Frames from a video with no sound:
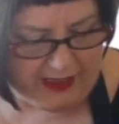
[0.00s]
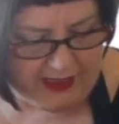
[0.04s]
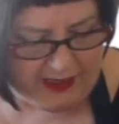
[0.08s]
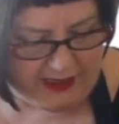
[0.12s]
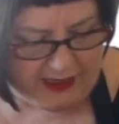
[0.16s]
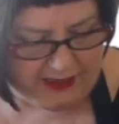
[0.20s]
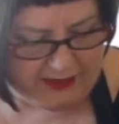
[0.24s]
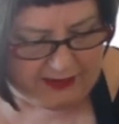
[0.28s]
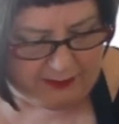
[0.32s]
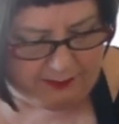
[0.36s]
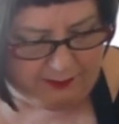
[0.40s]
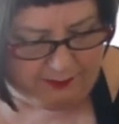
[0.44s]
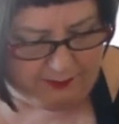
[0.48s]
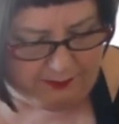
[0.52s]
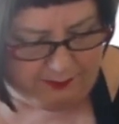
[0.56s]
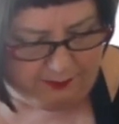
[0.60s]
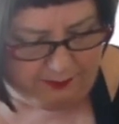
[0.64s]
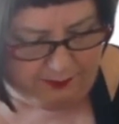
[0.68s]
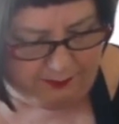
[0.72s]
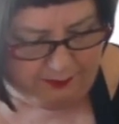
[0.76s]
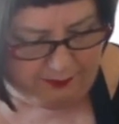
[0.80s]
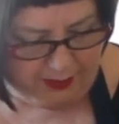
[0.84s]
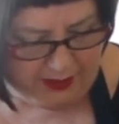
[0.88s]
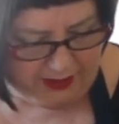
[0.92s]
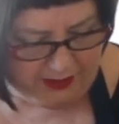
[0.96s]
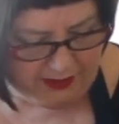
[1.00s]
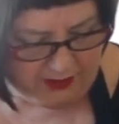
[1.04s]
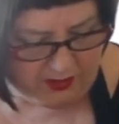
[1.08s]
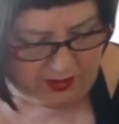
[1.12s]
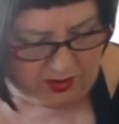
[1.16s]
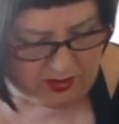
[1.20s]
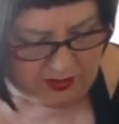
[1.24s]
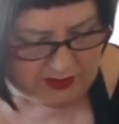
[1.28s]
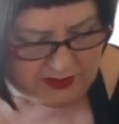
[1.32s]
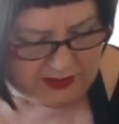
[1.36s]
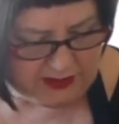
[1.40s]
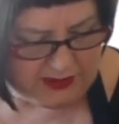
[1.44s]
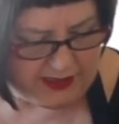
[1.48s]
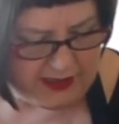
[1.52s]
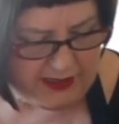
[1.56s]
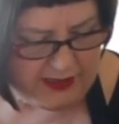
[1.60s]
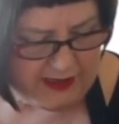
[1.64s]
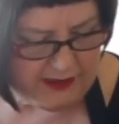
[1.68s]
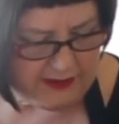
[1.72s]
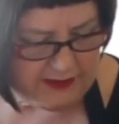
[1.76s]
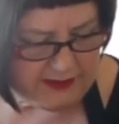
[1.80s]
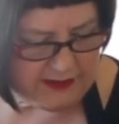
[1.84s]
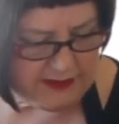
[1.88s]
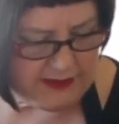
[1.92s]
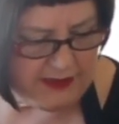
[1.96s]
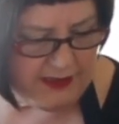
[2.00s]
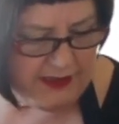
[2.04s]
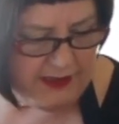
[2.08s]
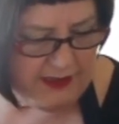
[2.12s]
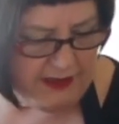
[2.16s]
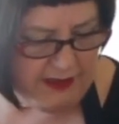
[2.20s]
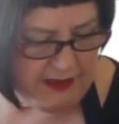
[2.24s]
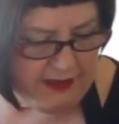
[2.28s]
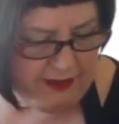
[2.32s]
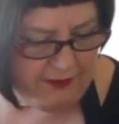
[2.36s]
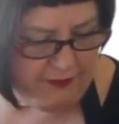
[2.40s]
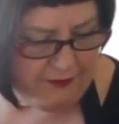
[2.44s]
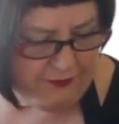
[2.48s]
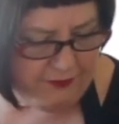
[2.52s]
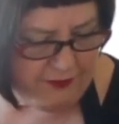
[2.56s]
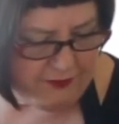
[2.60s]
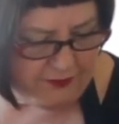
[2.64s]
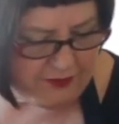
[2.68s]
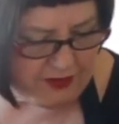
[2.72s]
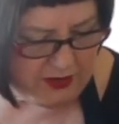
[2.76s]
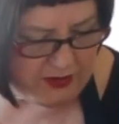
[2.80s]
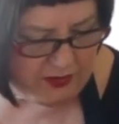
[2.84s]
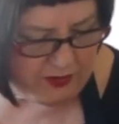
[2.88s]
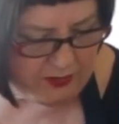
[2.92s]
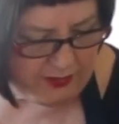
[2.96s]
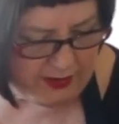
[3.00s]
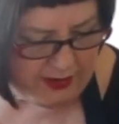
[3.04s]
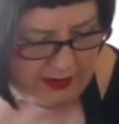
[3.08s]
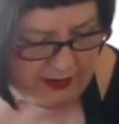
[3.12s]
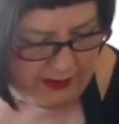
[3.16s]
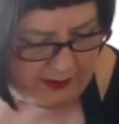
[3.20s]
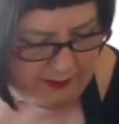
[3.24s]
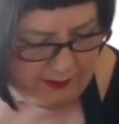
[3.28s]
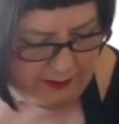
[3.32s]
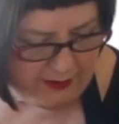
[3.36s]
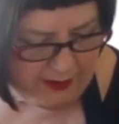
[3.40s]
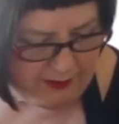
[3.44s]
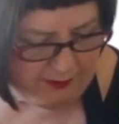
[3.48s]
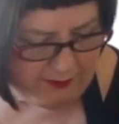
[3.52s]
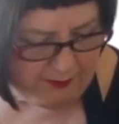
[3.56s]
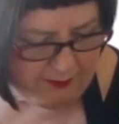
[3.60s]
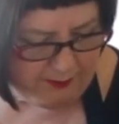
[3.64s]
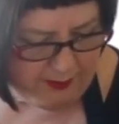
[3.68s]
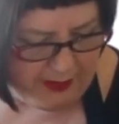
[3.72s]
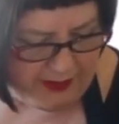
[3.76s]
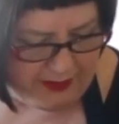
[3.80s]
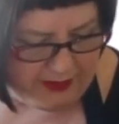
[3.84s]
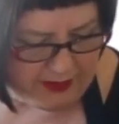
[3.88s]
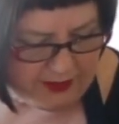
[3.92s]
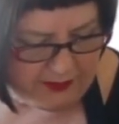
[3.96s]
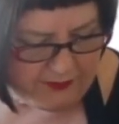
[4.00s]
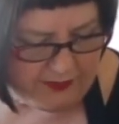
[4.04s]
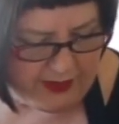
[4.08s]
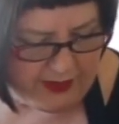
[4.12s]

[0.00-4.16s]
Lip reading: And the packet contains a 50-gram packet of